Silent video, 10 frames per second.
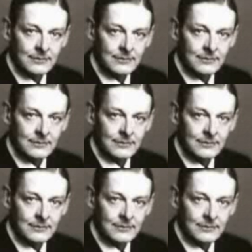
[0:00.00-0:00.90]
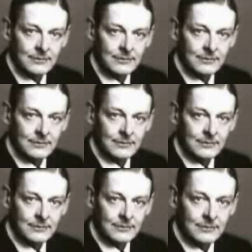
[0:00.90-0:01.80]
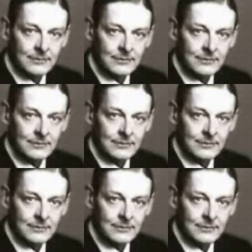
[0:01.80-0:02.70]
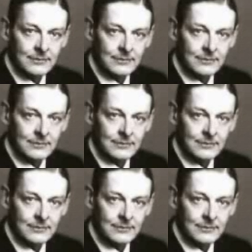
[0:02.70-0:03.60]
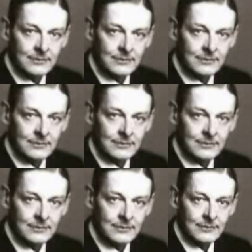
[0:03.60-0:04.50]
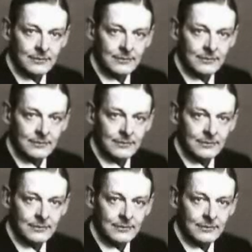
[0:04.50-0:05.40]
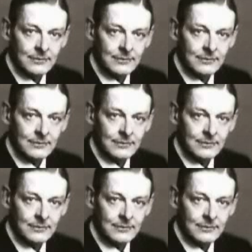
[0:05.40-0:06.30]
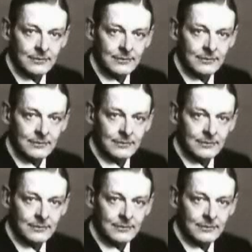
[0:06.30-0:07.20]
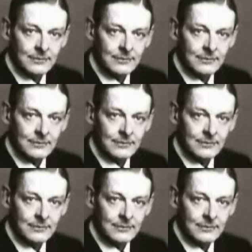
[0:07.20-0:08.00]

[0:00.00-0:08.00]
This person isn't speaking.